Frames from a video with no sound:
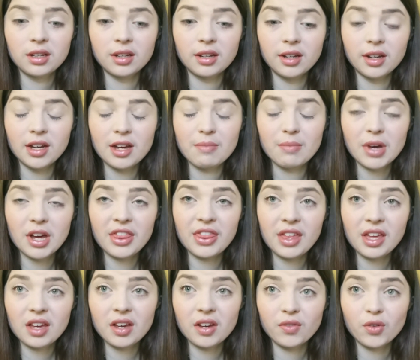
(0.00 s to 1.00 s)
I
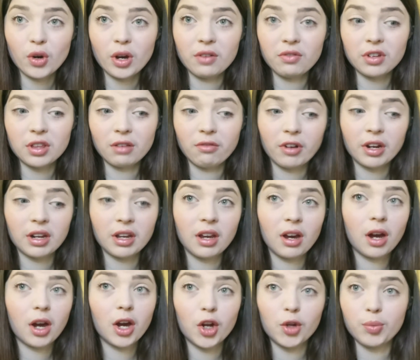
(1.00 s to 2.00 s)
think I've got everything ready.
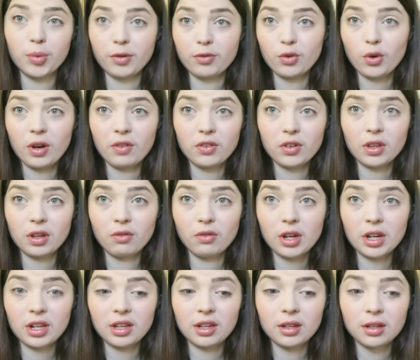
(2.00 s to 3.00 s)
I hope I've got everything
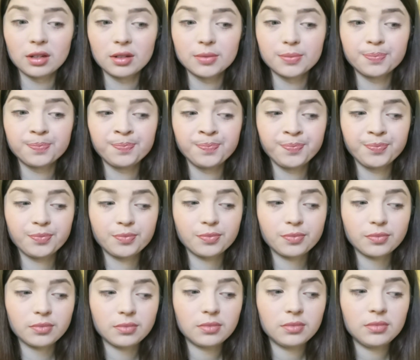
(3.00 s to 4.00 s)
ready.
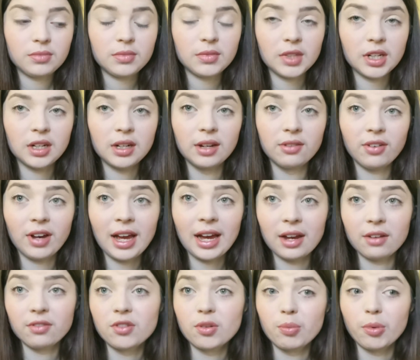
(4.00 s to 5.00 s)
If I
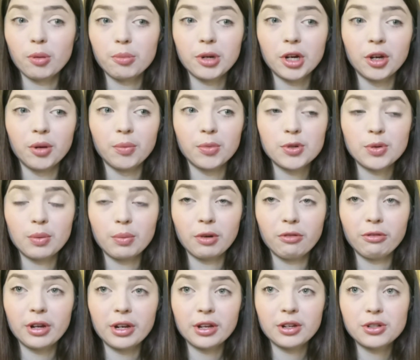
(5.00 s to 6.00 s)
have to pop home between my
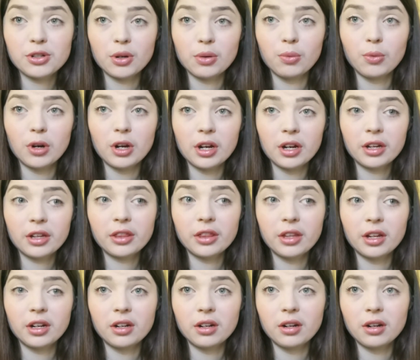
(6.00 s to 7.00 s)
radio show and work,
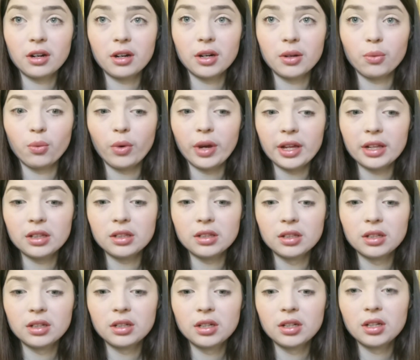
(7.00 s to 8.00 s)
then I will.
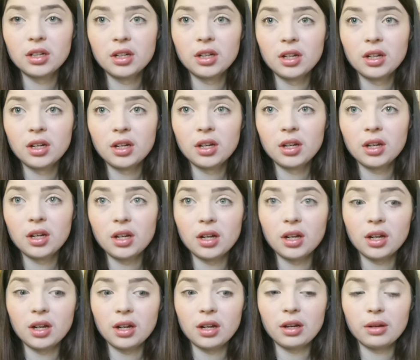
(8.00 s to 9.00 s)

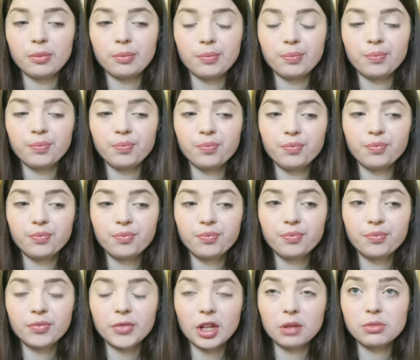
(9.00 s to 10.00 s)

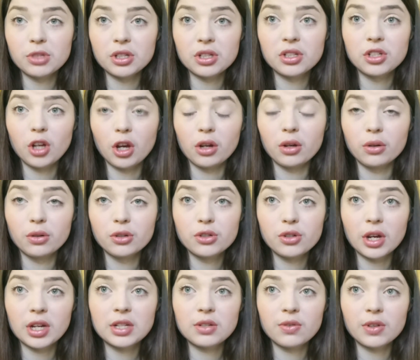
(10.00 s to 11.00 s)
I'm just so
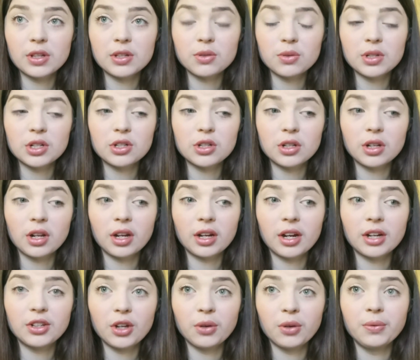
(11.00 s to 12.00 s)
stressed for this audition. Like,
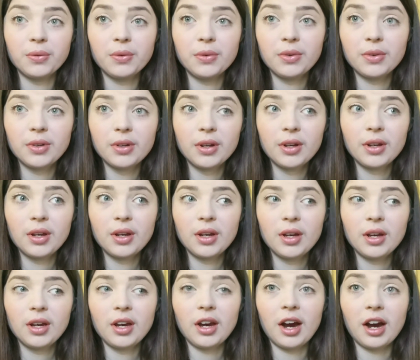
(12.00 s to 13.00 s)
I
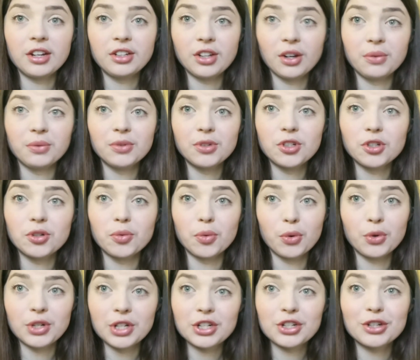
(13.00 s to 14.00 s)
don't do
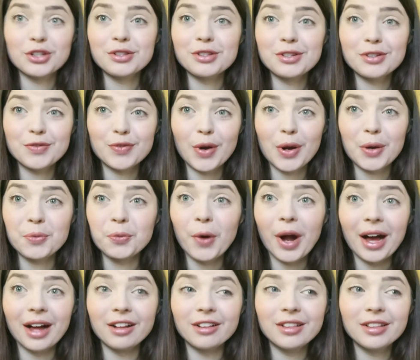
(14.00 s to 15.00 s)
auditions very
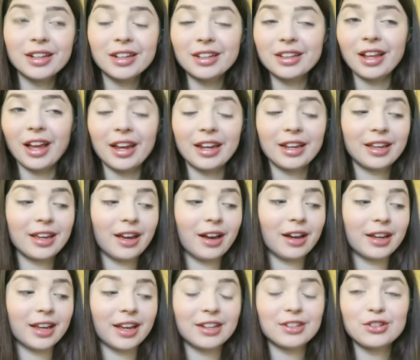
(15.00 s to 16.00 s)
well. Like,
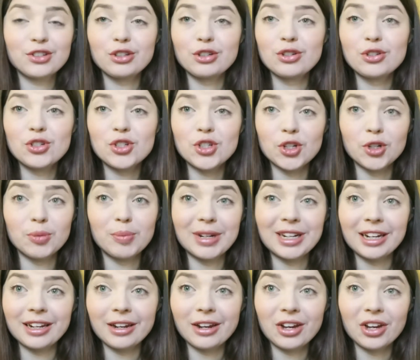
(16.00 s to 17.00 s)
I get
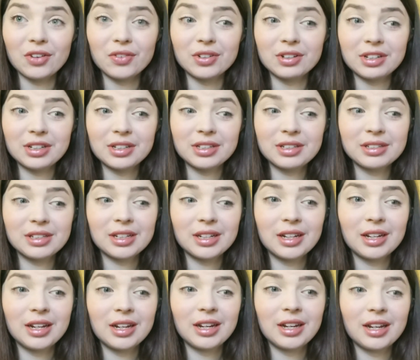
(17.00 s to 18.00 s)
stupidly nervous,
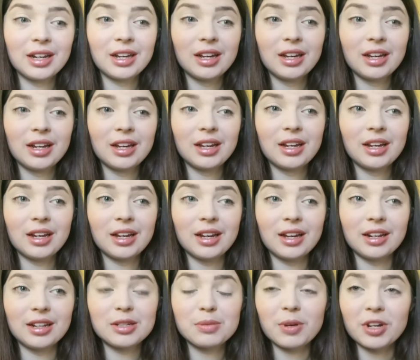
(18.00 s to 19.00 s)

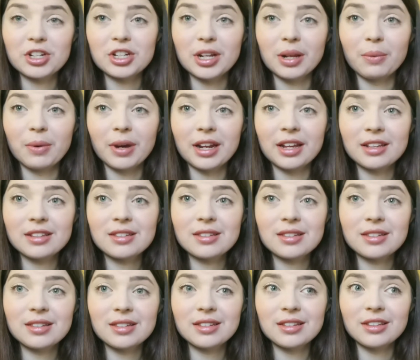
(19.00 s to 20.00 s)
and especially when
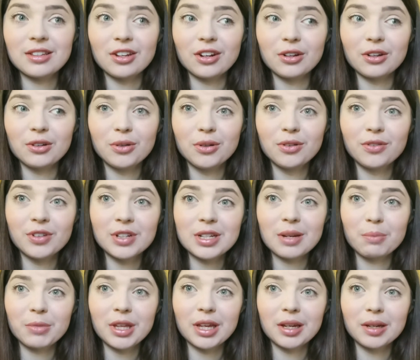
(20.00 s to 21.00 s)
it's, you know, for
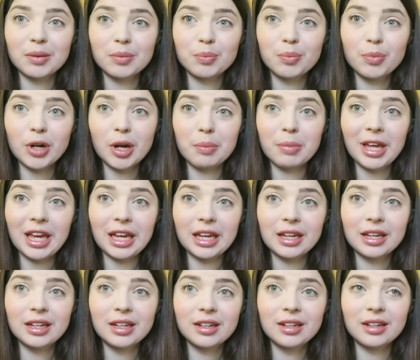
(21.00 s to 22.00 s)
something pretty
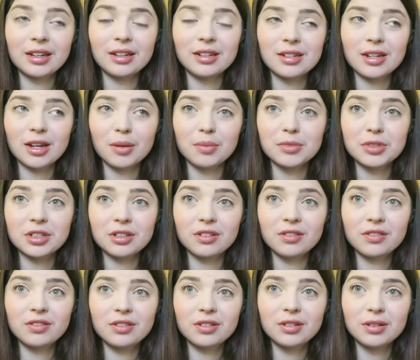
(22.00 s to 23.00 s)
big in terms
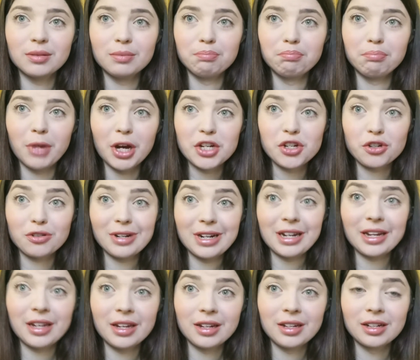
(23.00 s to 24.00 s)
of my
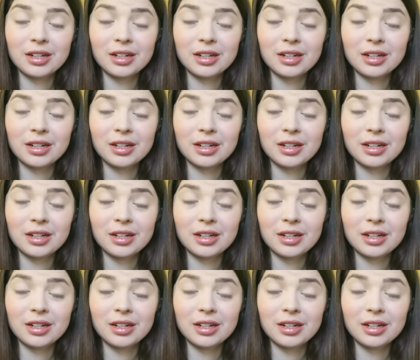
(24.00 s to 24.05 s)
degree.